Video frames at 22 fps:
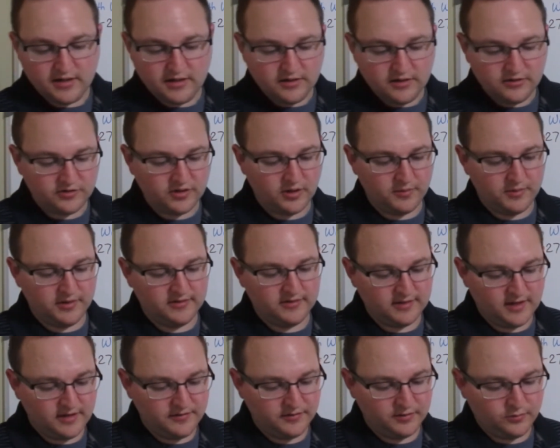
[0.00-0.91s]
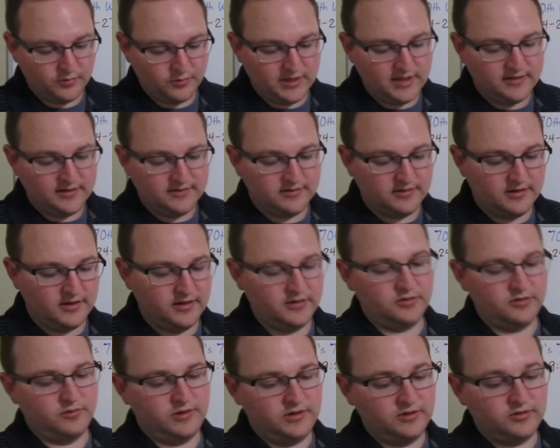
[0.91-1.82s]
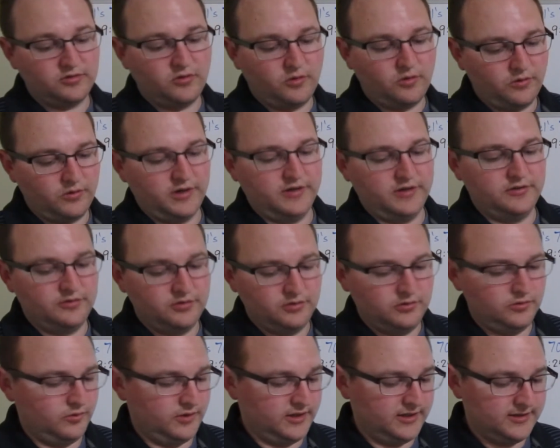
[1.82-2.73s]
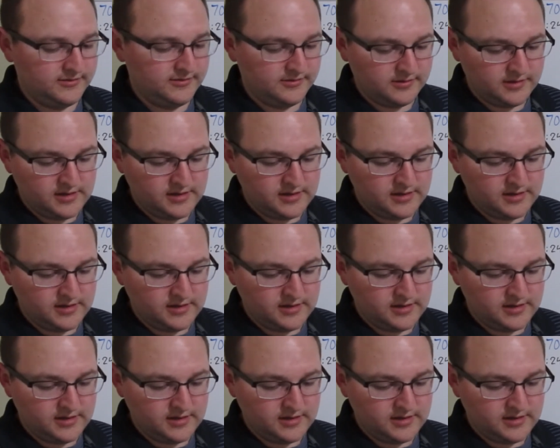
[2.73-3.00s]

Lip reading: shall be 7 weeks and 62 weeks.